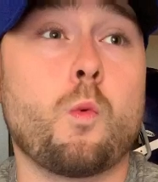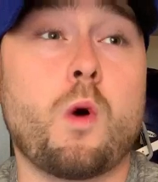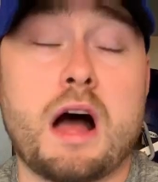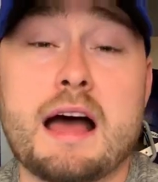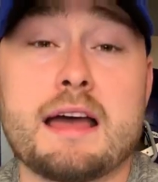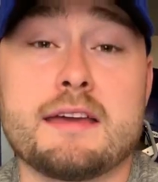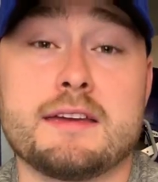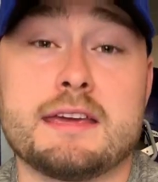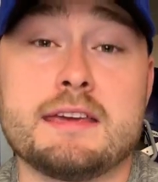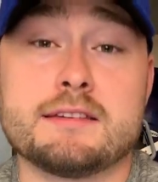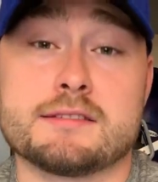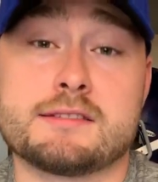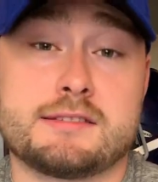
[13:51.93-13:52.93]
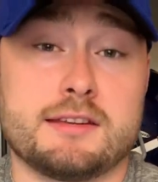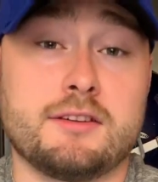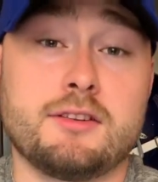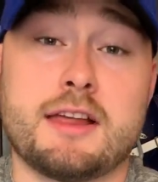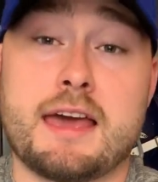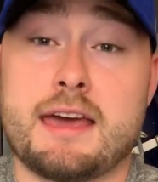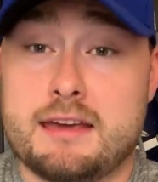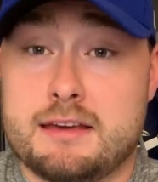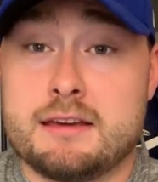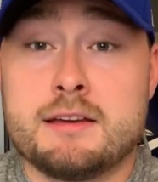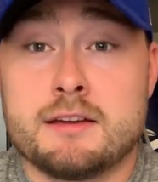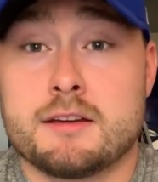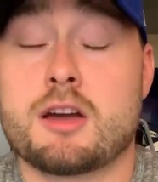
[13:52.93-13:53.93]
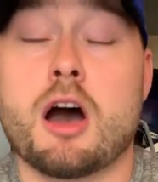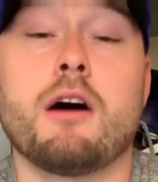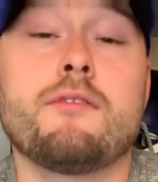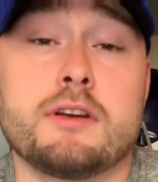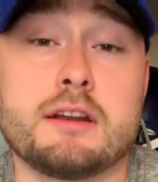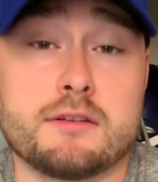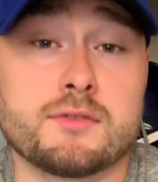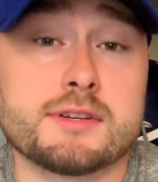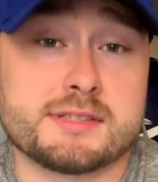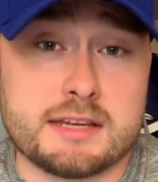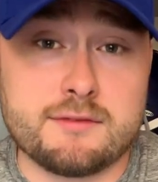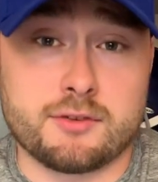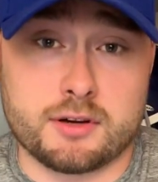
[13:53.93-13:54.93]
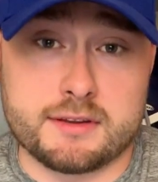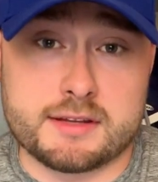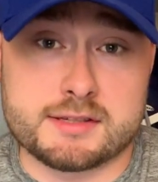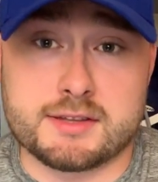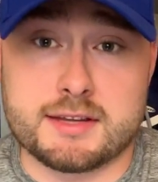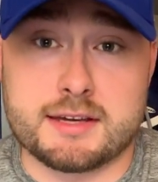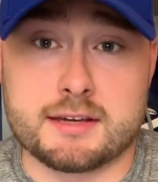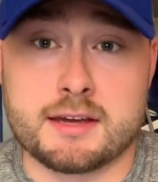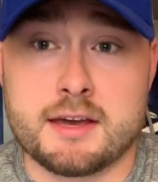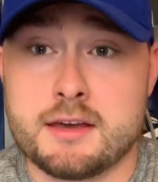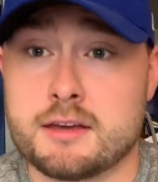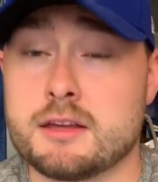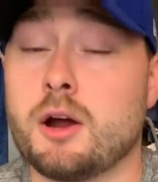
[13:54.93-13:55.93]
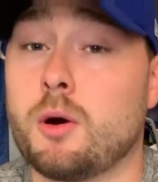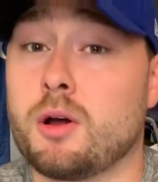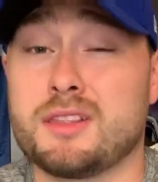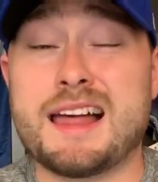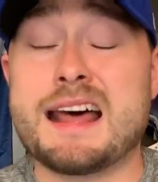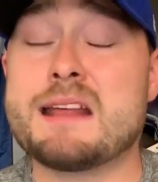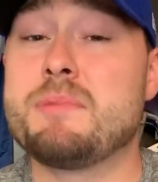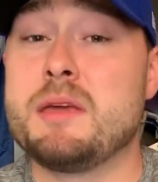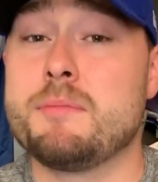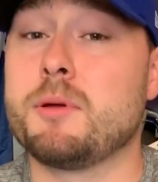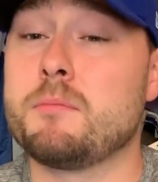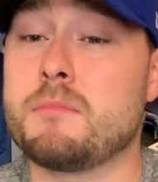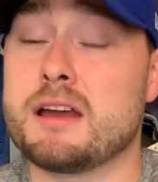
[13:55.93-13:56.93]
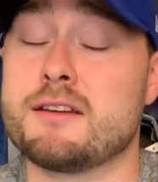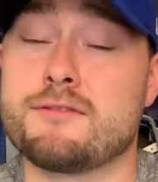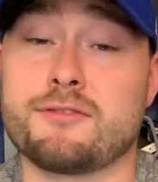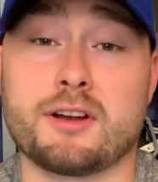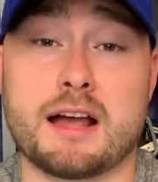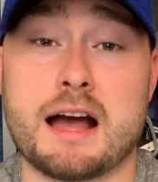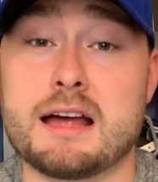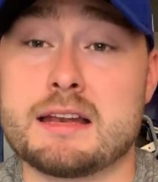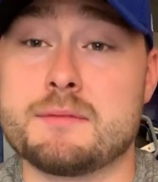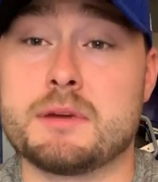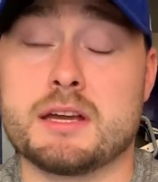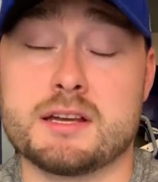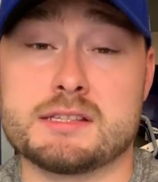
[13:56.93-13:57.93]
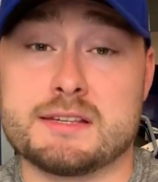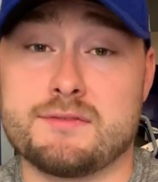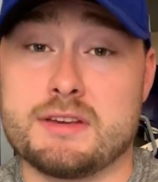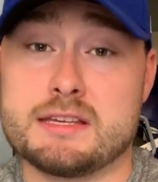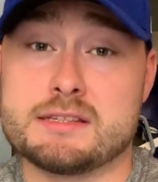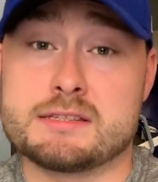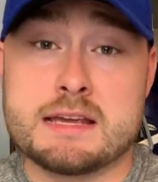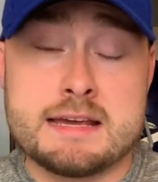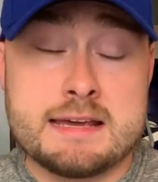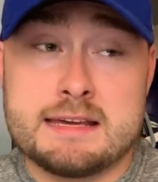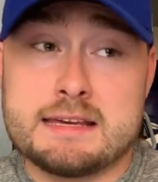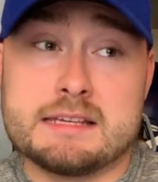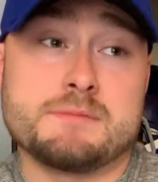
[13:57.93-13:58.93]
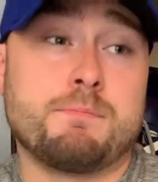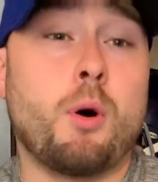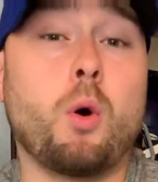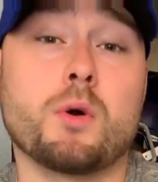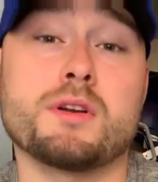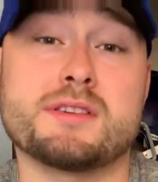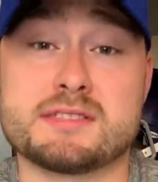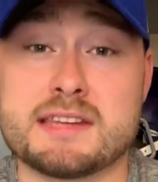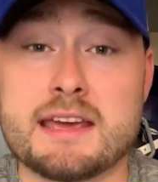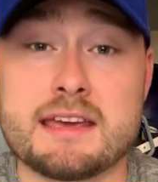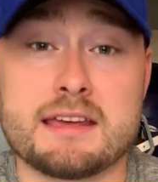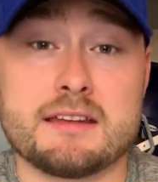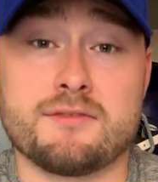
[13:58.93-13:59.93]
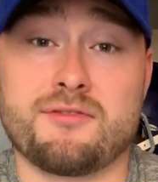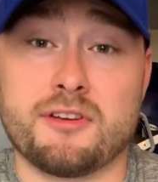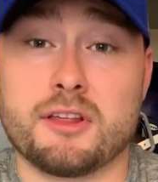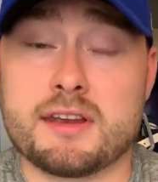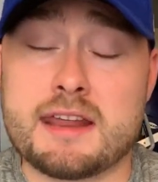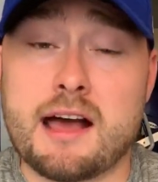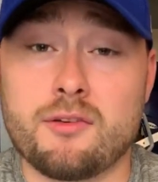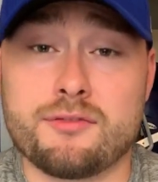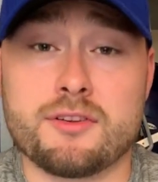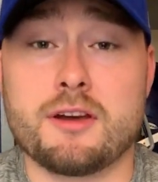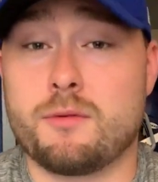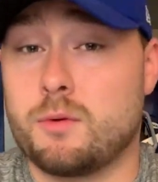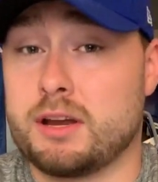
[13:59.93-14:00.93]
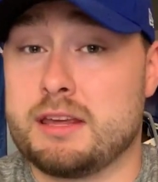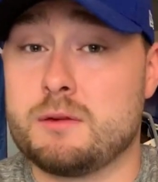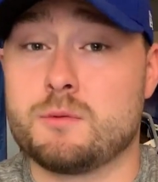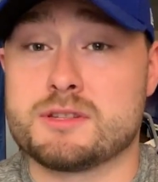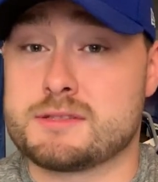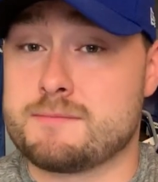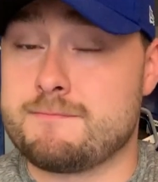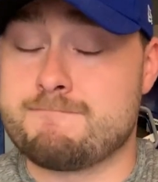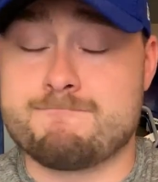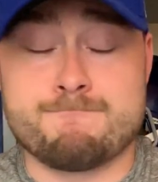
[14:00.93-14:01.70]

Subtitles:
why he is still a coveted receiver in this league. You know, a lot of people might have forgotten because of his poor stint in Philadelphia where he was